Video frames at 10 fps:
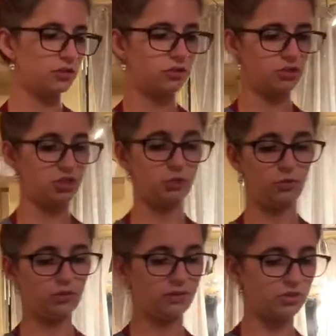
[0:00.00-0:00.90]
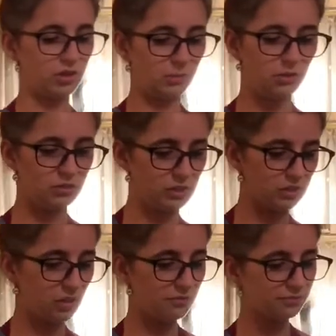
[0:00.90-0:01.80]
cookie sheets. We don't have to scrape those
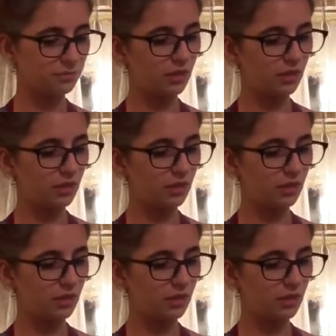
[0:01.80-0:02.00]
things off.